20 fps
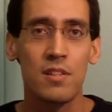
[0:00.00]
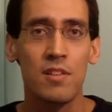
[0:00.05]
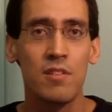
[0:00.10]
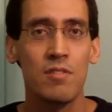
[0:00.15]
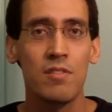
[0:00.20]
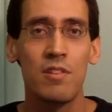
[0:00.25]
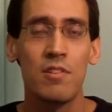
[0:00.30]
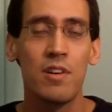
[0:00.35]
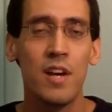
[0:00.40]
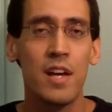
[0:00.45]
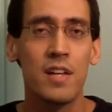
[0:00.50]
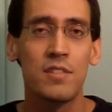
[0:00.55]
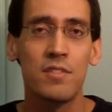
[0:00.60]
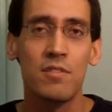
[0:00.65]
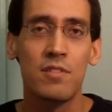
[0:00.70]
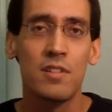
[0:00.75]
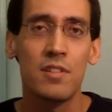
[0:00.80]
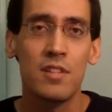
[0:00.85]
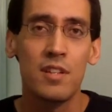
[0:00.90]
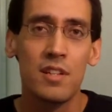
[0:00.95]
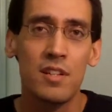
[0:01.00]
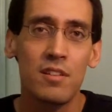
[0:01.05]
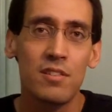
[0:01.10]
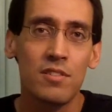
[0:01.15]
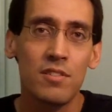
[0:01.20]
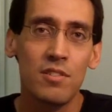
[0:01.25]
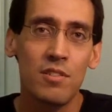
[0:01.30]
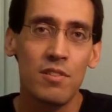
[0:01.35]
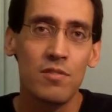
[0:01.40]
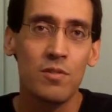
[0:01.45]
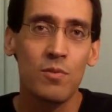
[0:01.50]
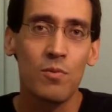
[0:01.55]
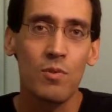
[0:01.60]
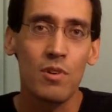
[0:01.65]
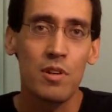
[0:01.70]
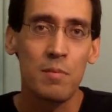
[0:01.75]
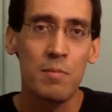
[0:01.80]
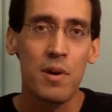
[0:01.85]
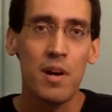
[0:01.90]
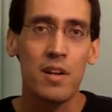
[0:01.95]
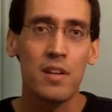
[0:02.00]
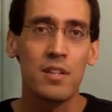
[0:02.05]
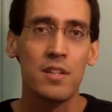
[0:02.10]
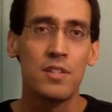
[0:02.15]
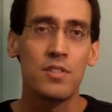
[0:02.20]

There are no ads or anything, so you don't have to worry about it.